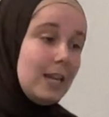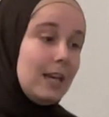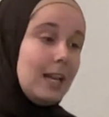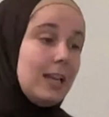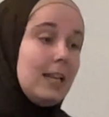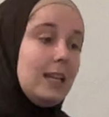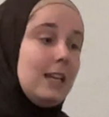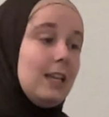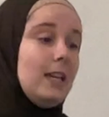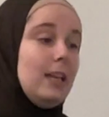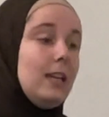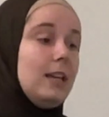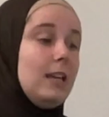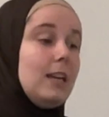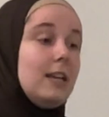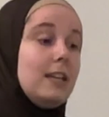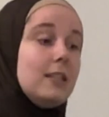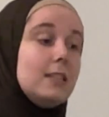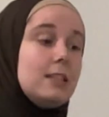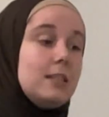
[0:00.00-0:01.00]

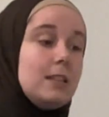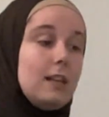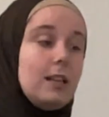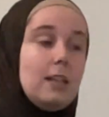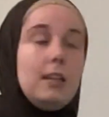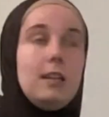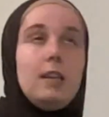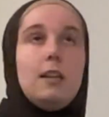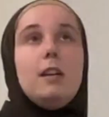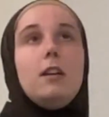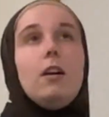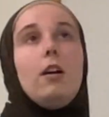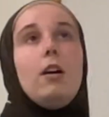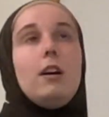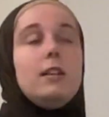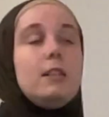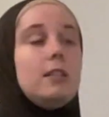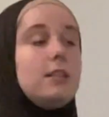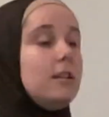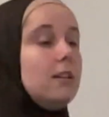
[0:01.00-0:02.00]
His study, he
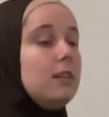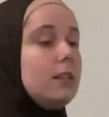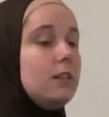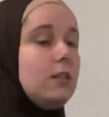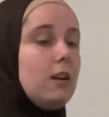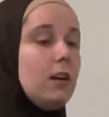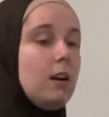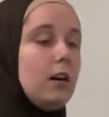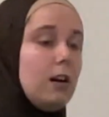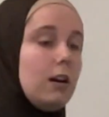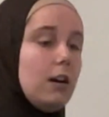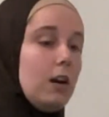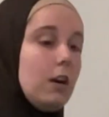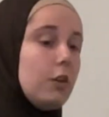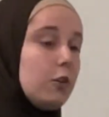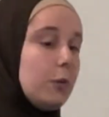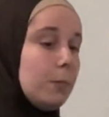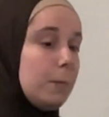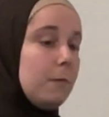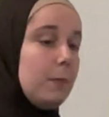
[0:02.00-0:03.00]
got a
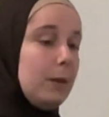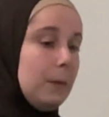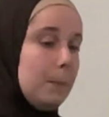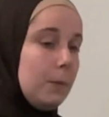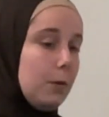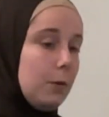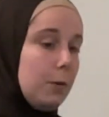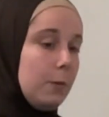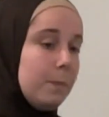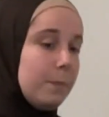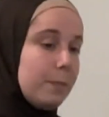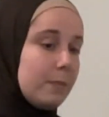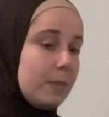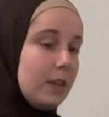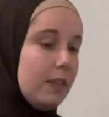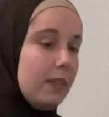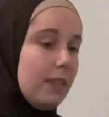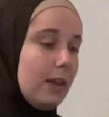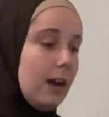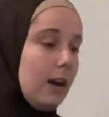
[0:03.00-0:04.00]
group of people
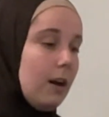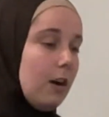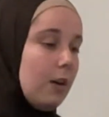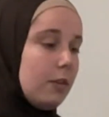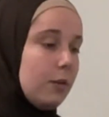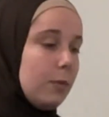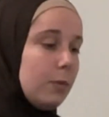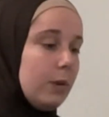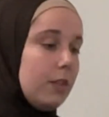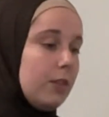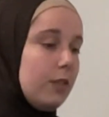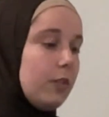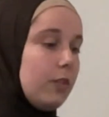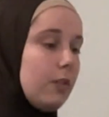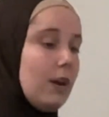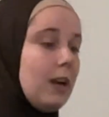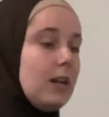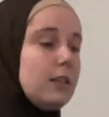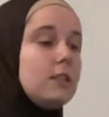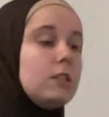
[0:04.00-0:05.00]
that underwent
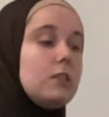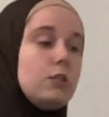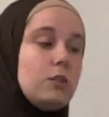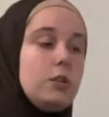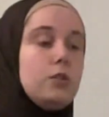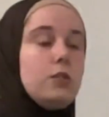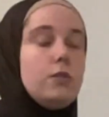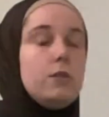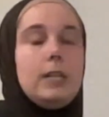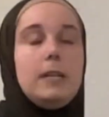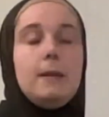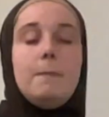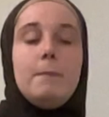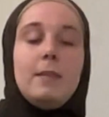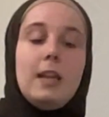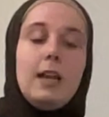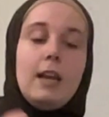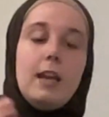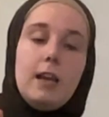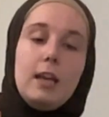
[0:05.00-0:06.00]
thoracic surgery.
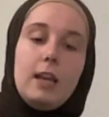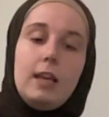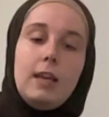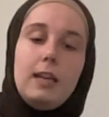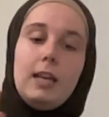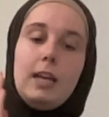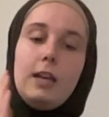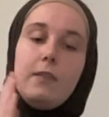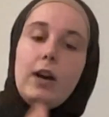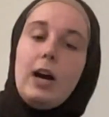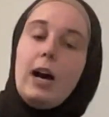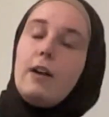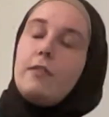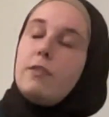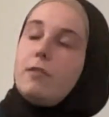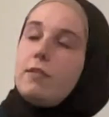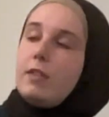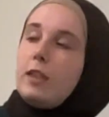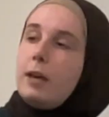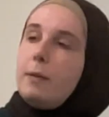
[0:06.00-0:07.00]
He gave half
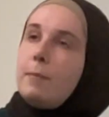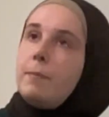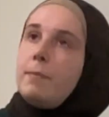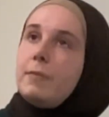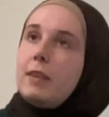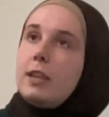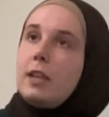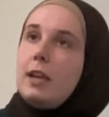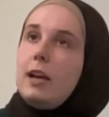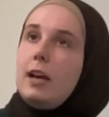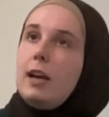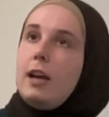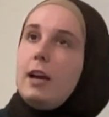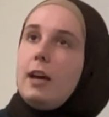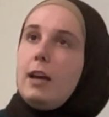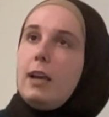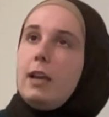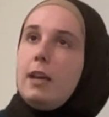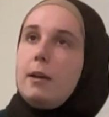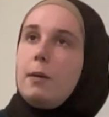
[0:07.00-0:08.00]
of them
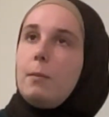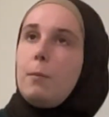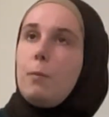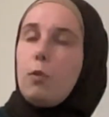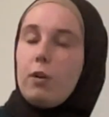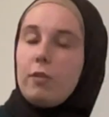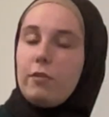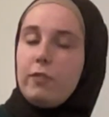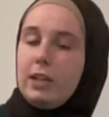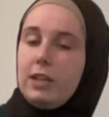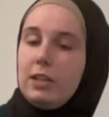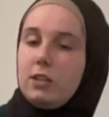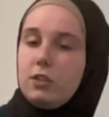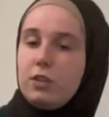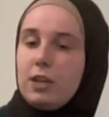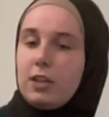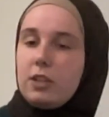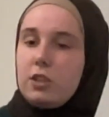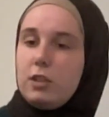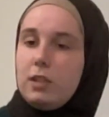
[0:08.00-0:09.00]
a morphine
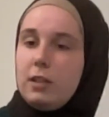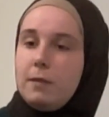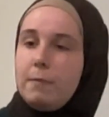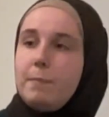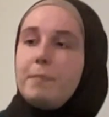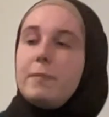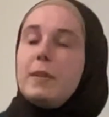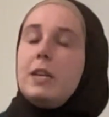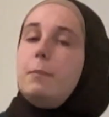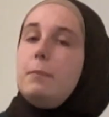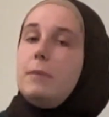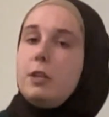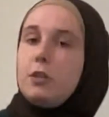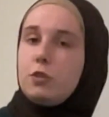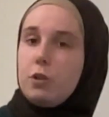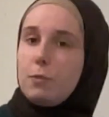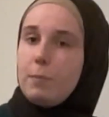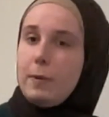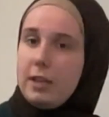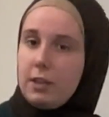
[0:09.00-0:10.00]
injection
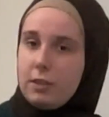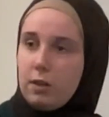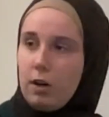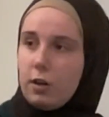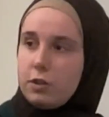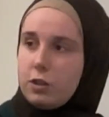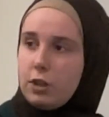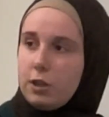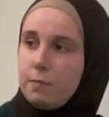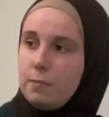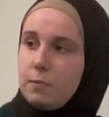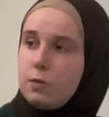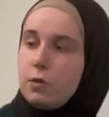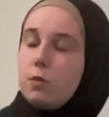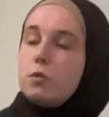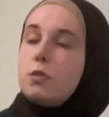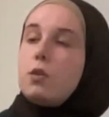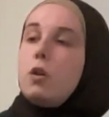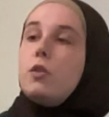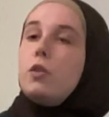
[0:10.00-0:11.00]
administered by a doctor, so
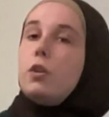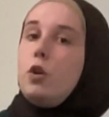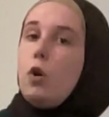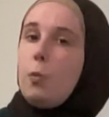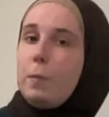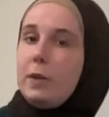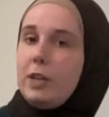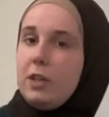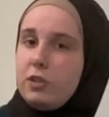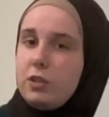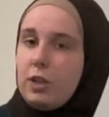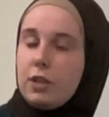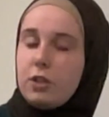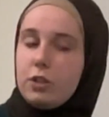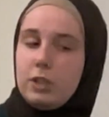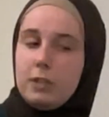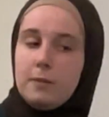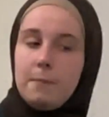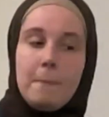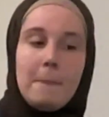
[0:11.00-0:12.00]
it's called an open
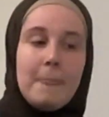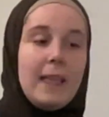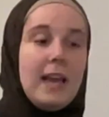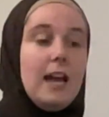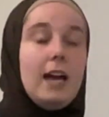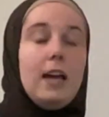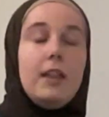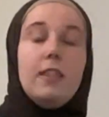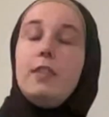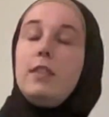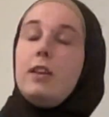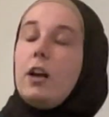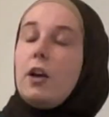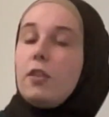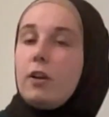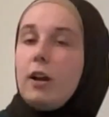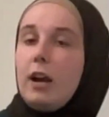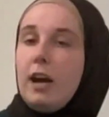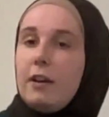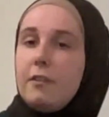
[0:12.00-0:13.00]
injection, and then the
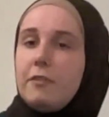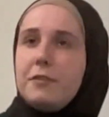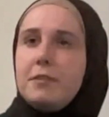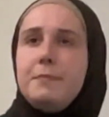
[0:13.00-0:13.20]
other half